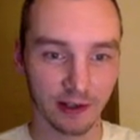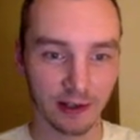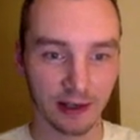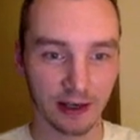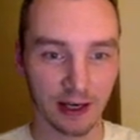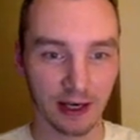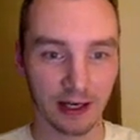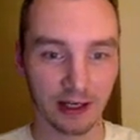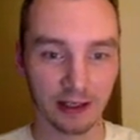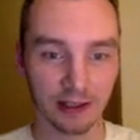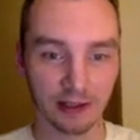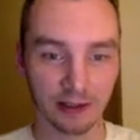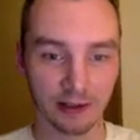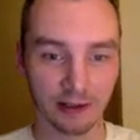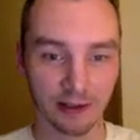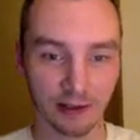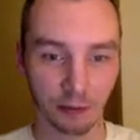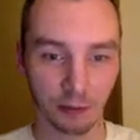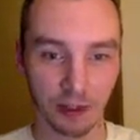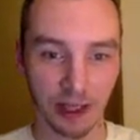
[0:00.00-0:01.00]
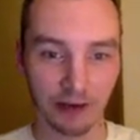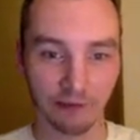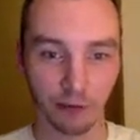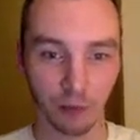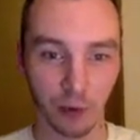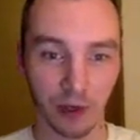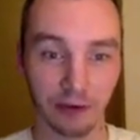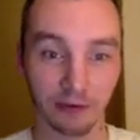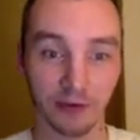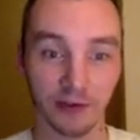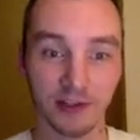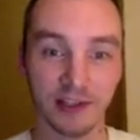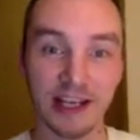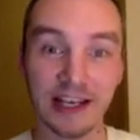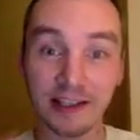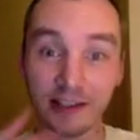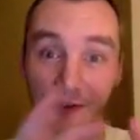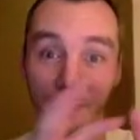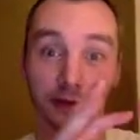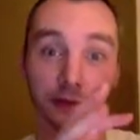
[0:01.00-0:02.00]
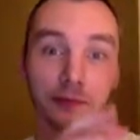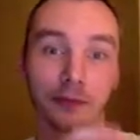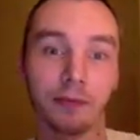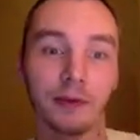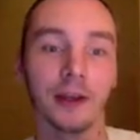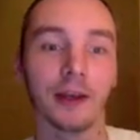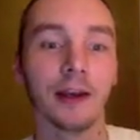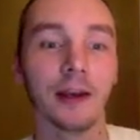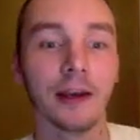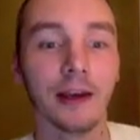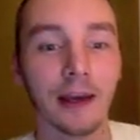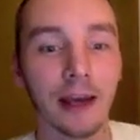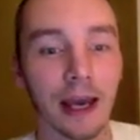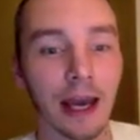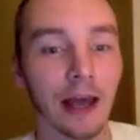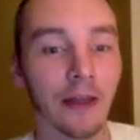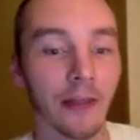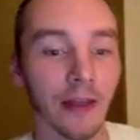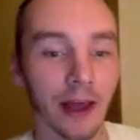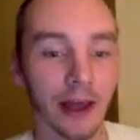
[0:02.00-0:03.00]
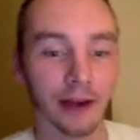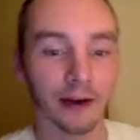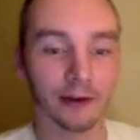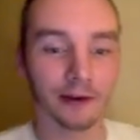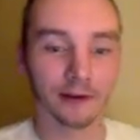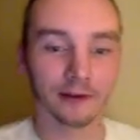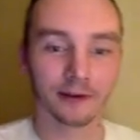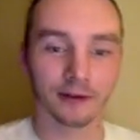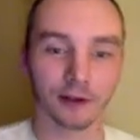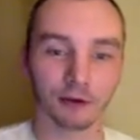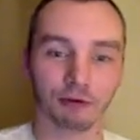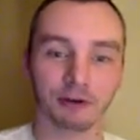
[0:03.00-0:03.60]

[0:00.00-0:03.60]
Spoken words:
and they will have the wave stick to them, and then the green